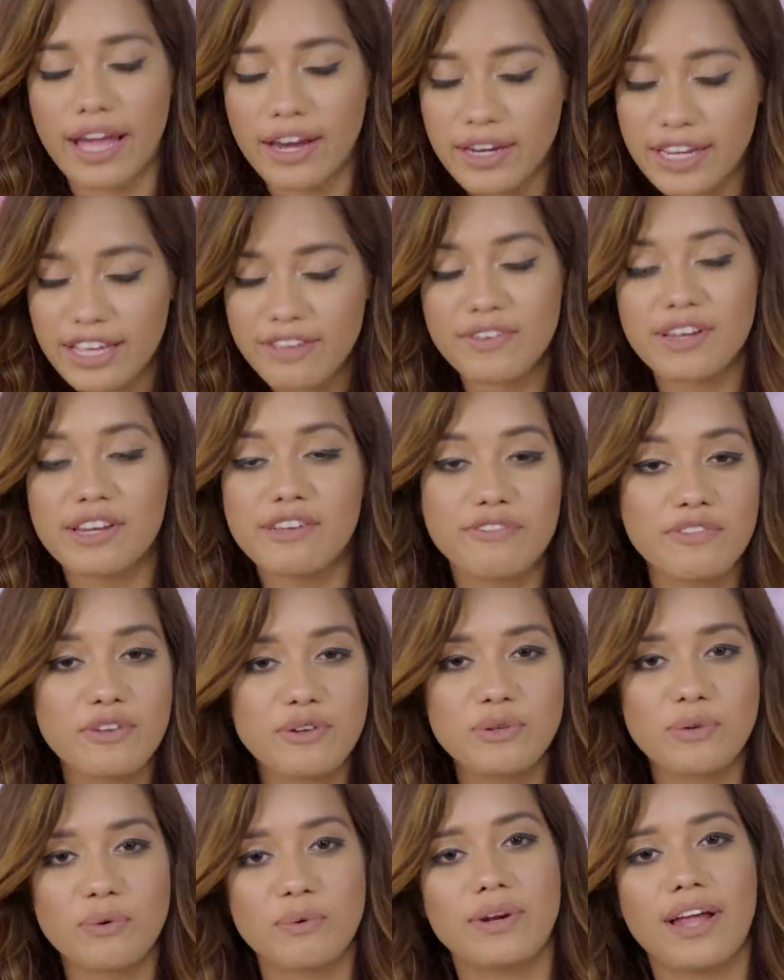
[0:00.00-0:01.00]
And even if you
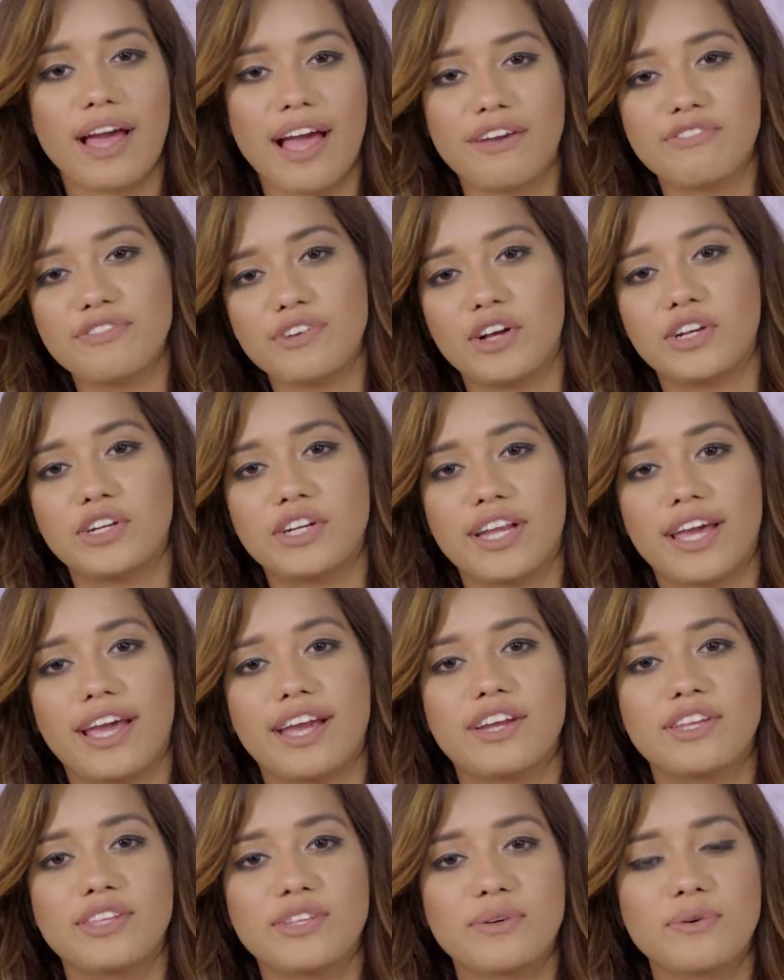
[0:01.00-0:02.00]
don't have colored
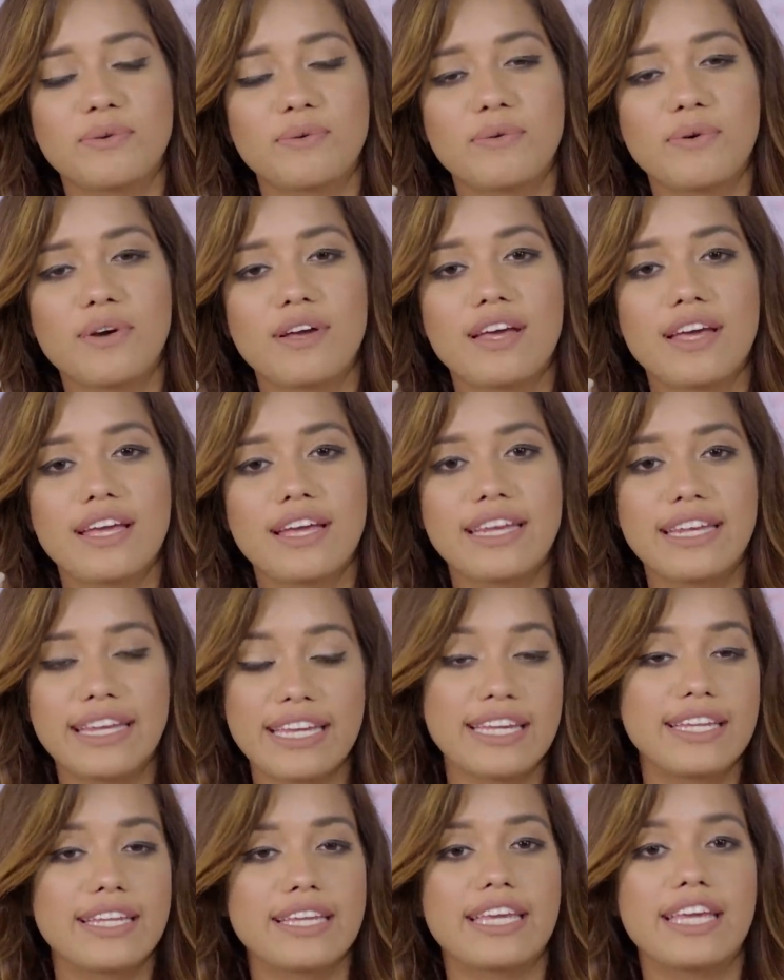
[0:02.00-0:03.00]
hair, you
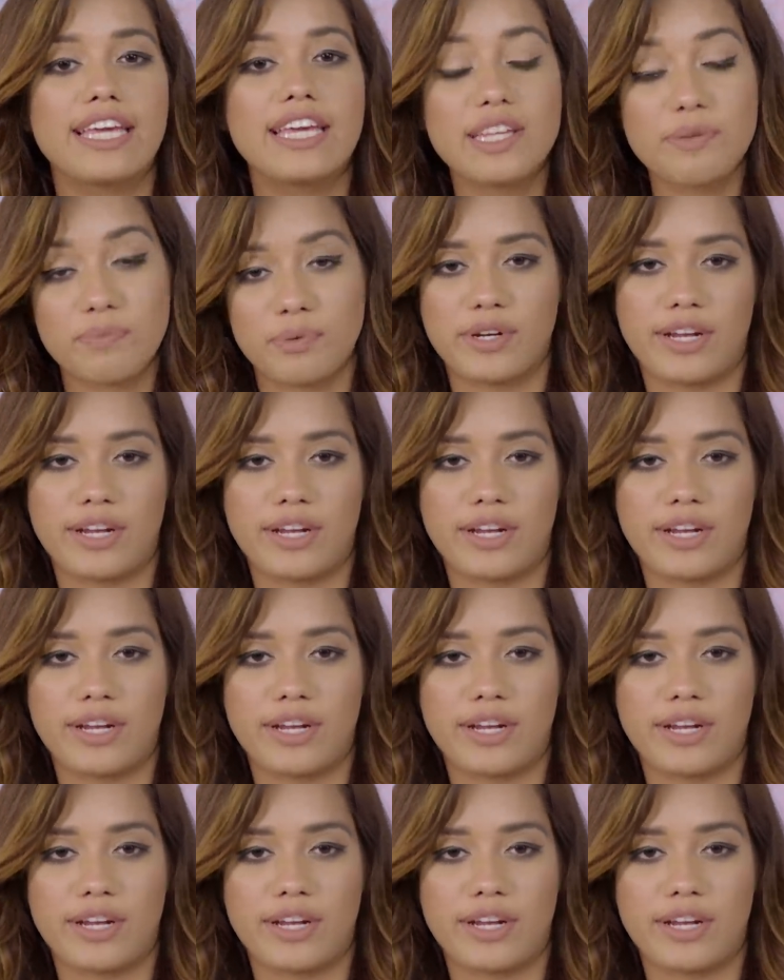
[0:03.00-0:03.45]
need heat